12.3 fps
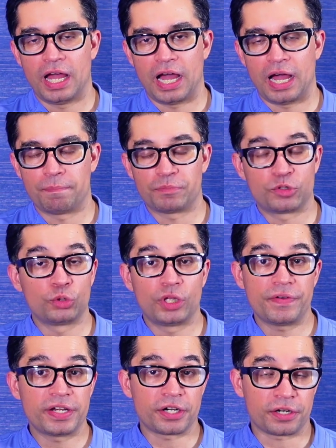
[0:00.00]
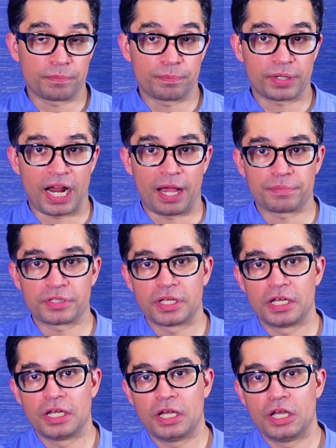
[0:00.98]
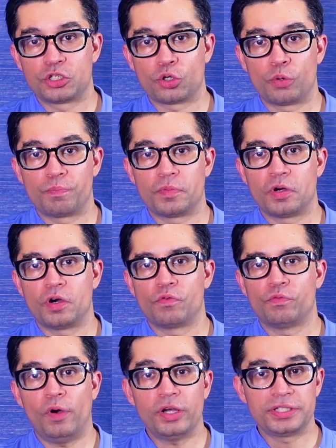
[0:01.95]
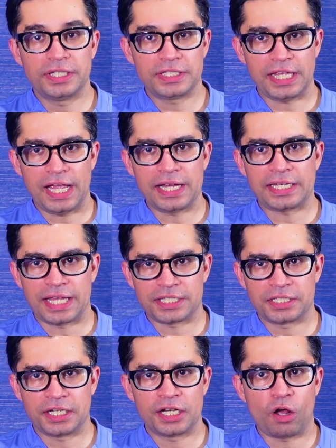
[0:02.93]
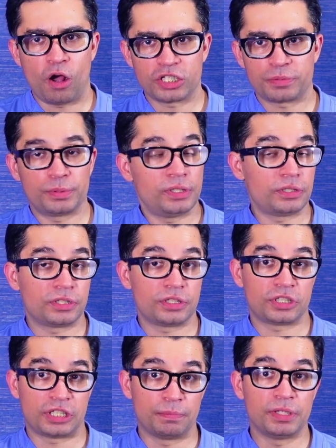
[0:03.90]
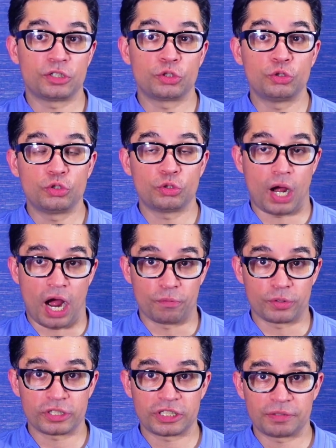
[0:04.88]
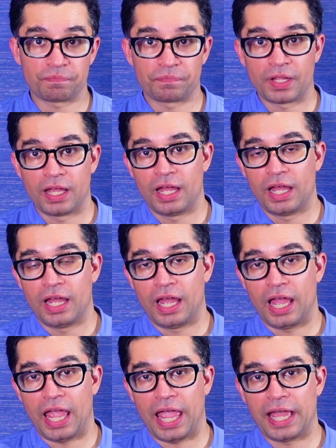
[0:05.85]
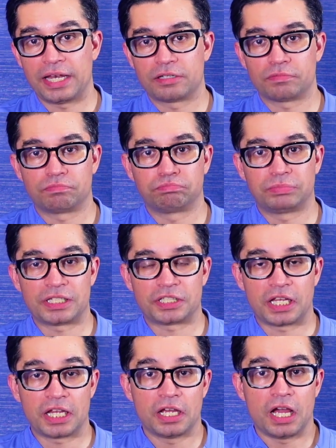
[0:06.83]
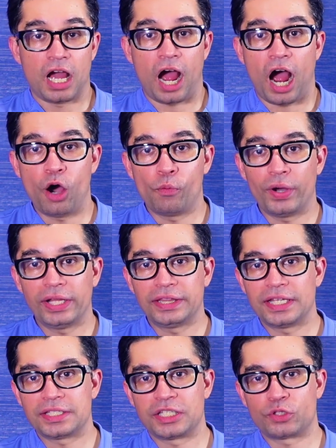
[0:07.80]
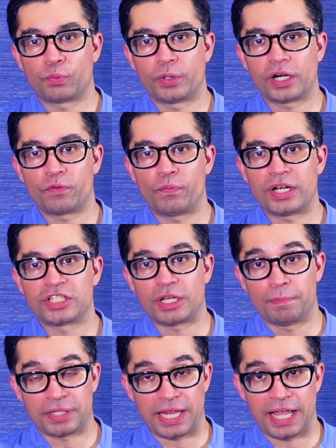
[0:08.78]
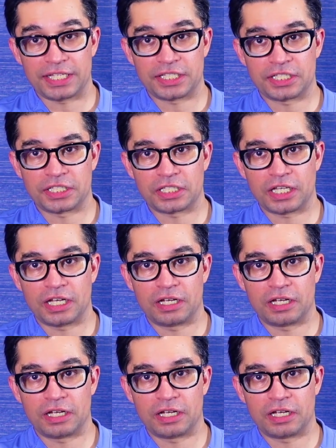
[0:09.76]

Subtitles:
to the vendor, perhaps. So was this AI tested in hospitals similar to ours? And let's say, how well does this work when some test